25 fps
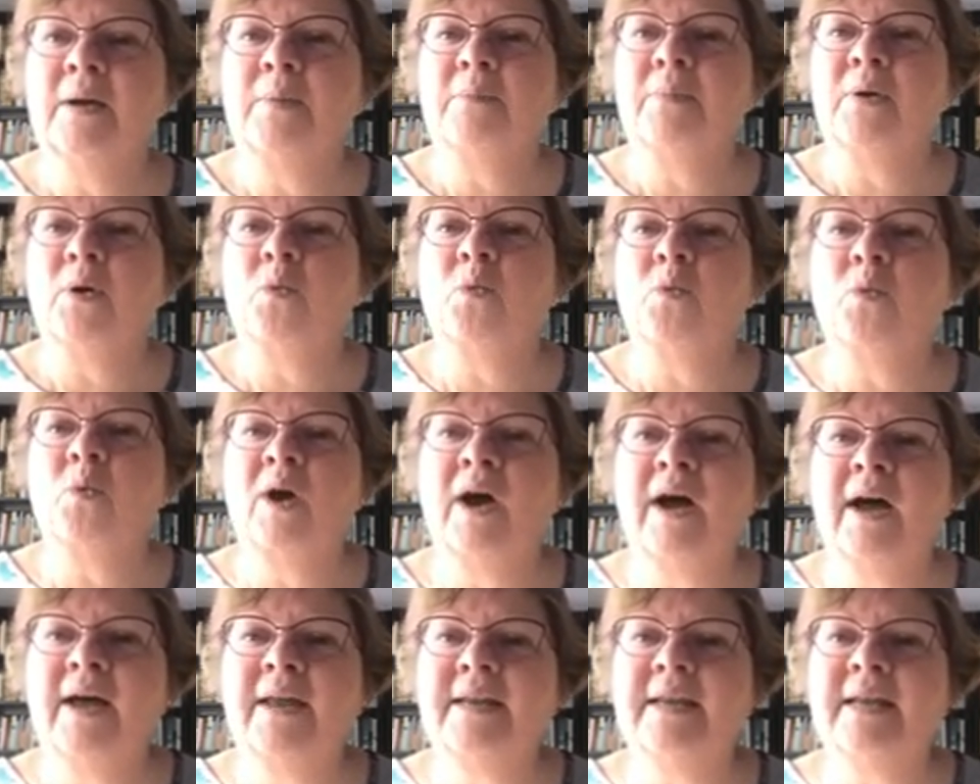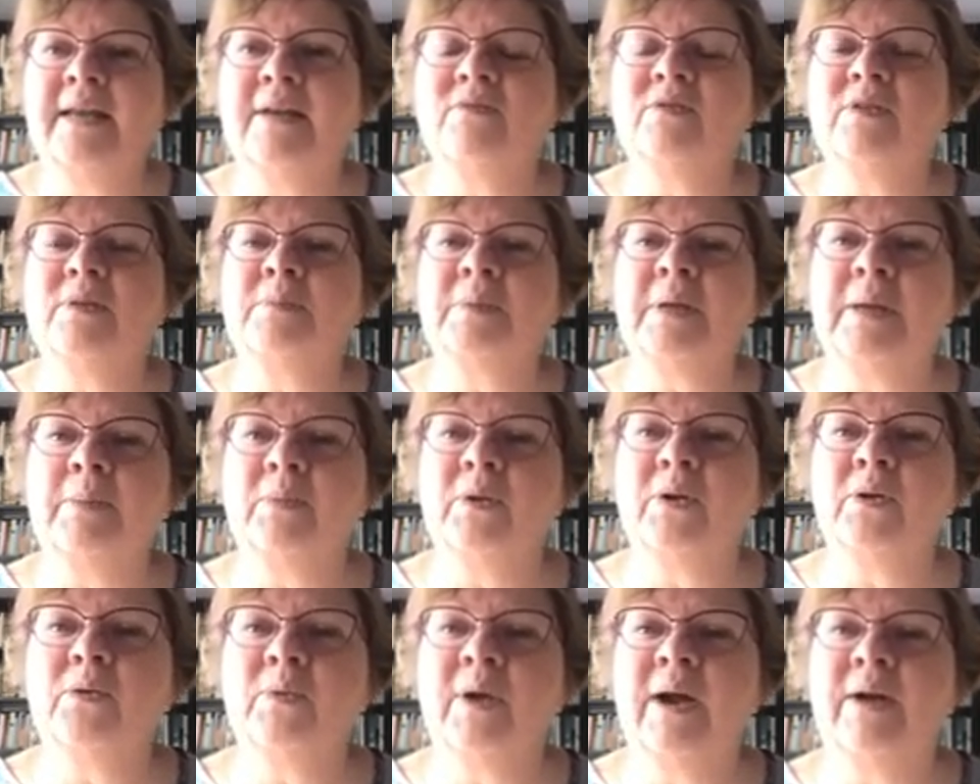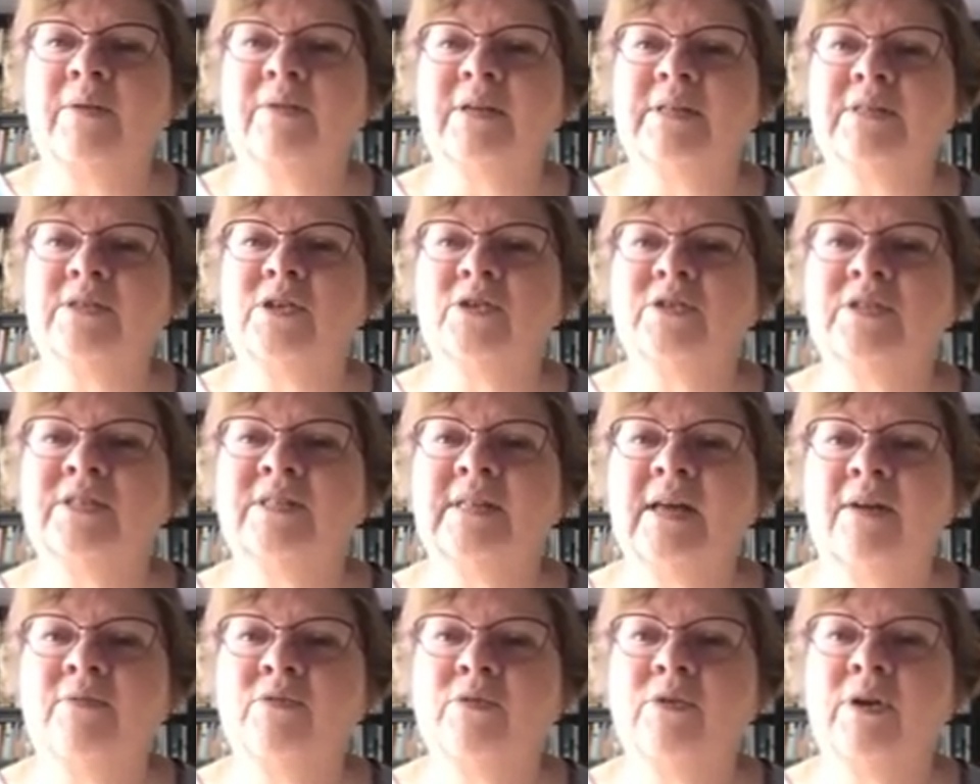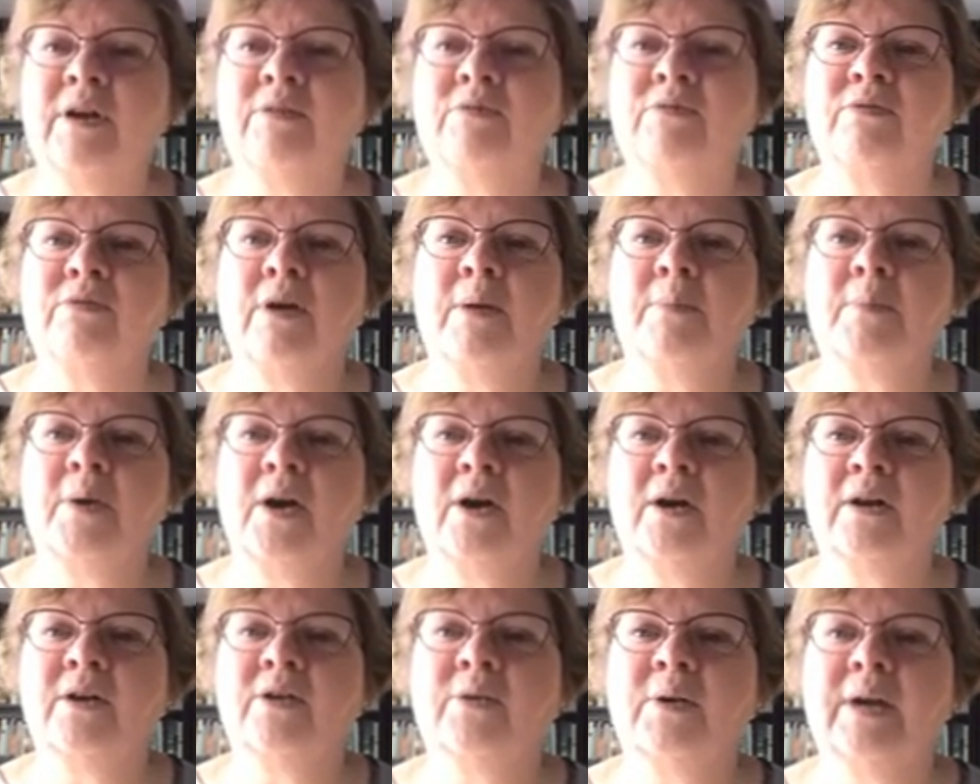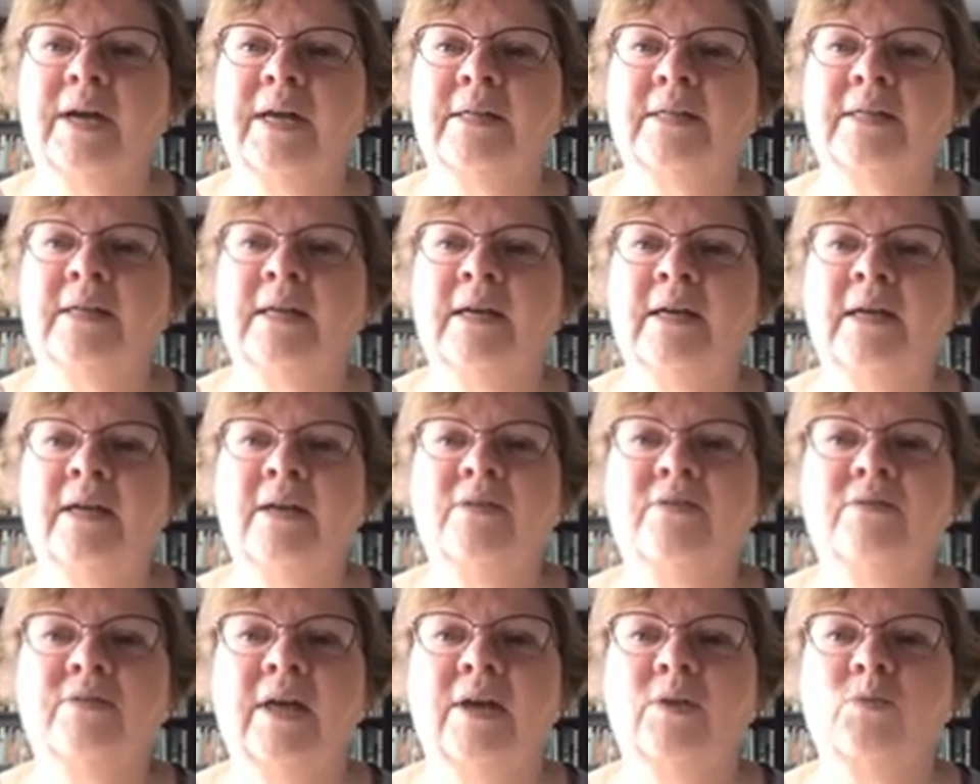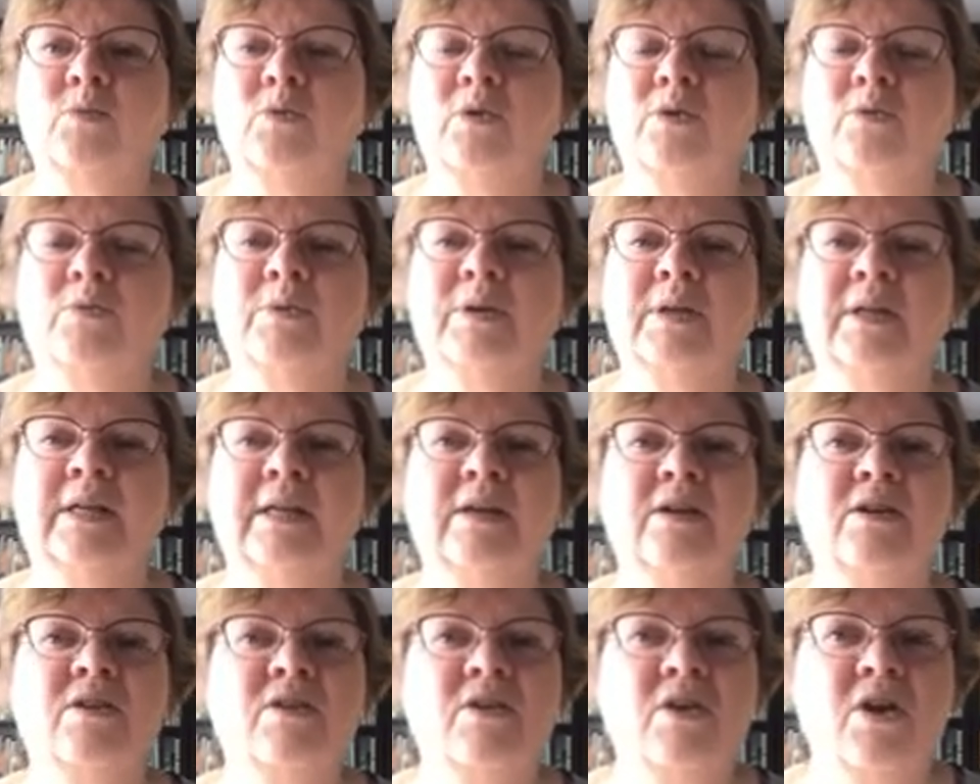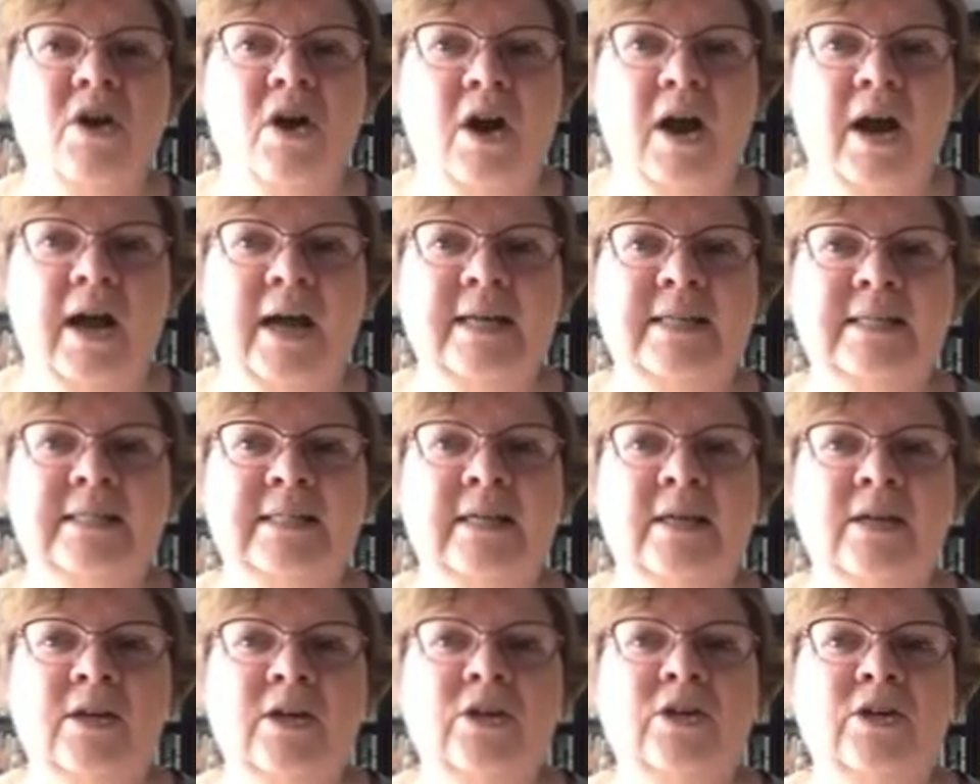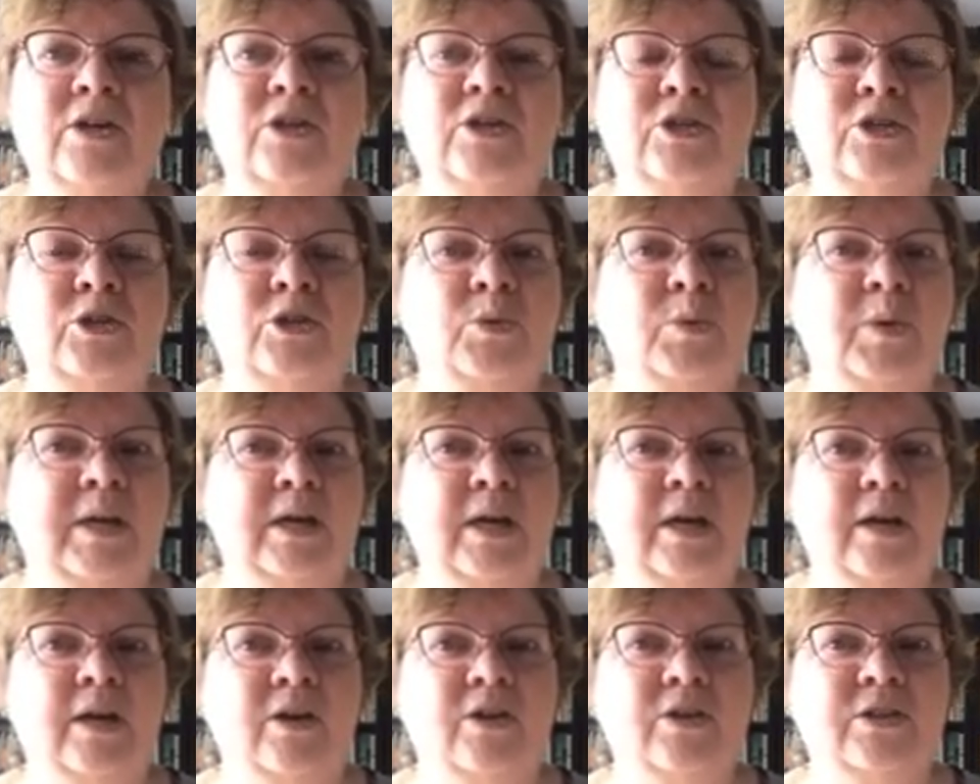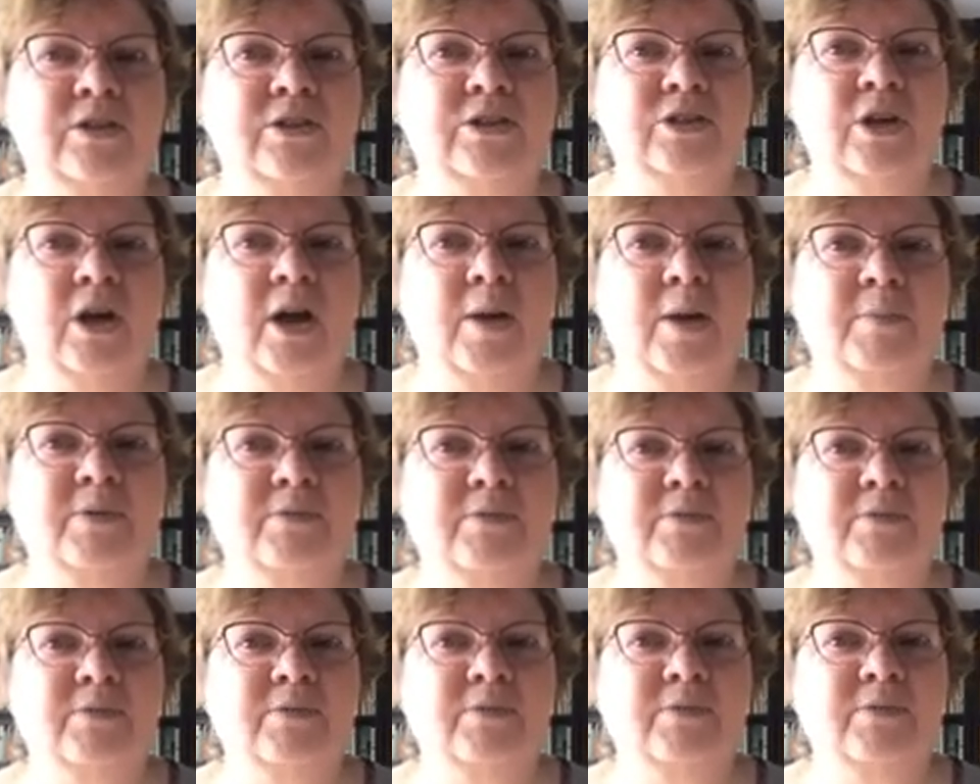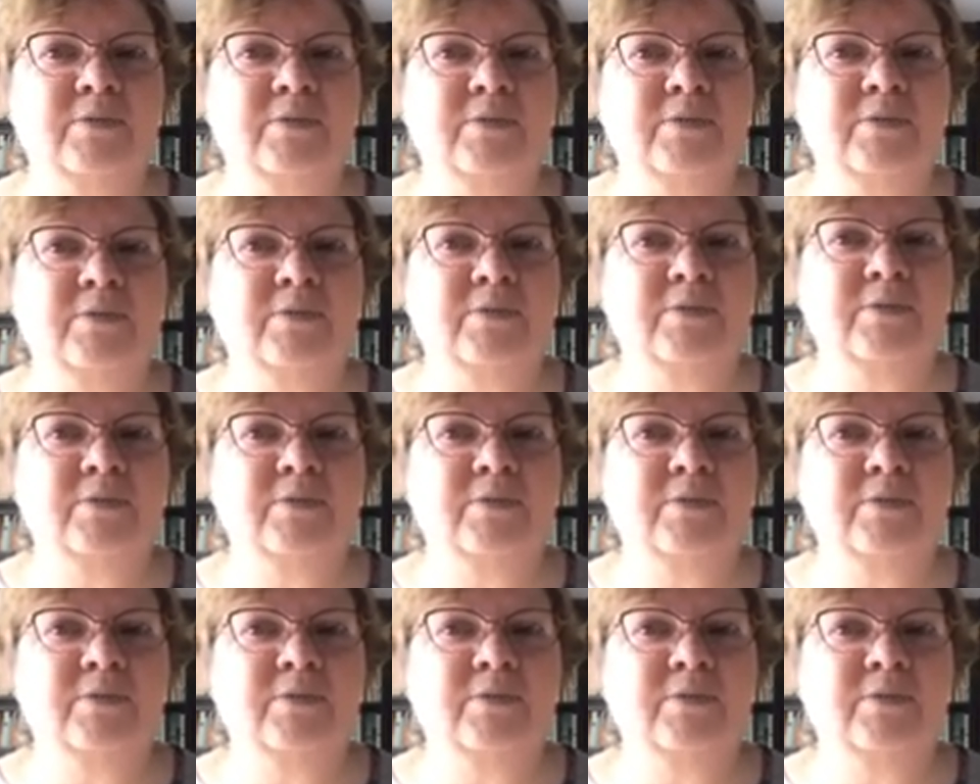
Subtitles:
But what if the people around us are suffering from our grit? Then we're really not doing a good job of life.